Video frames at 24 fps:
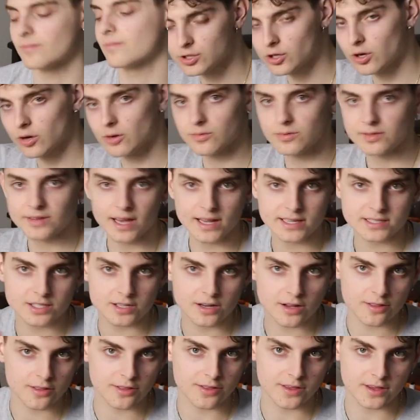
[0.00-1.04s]
So that's
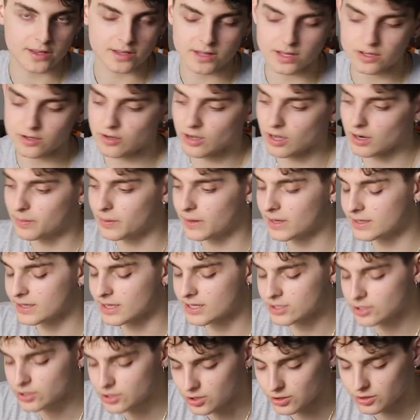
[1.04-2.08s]
another thing that you got to pay
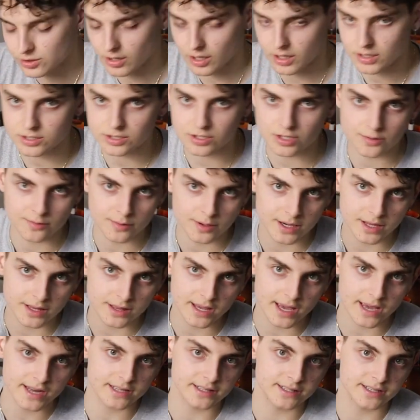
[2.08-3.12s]
attention to. You got to start reading
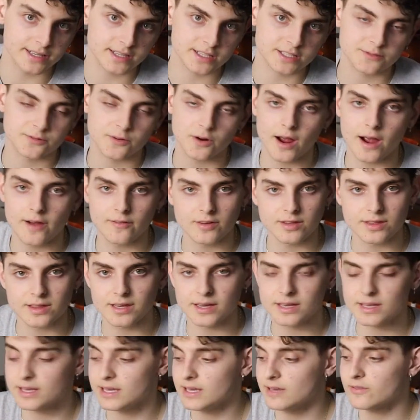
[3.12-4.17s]
the analytics for
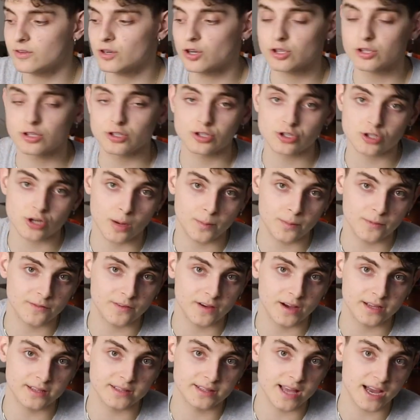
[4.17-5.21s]
everything. Even on your
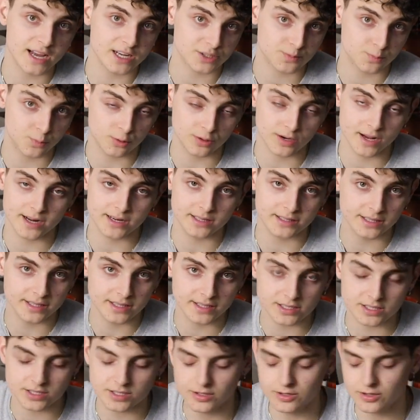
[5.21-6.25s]
Shopify dashboard
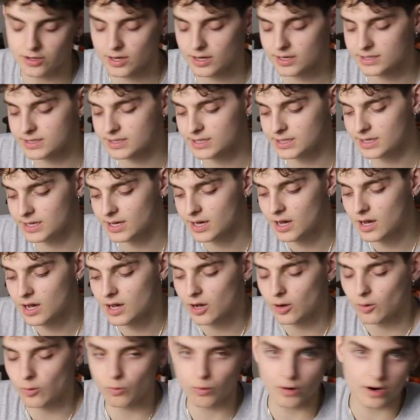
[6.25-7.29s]
analytics, you got to see
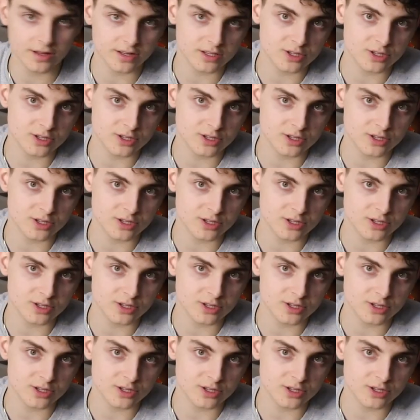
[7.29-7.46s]
where the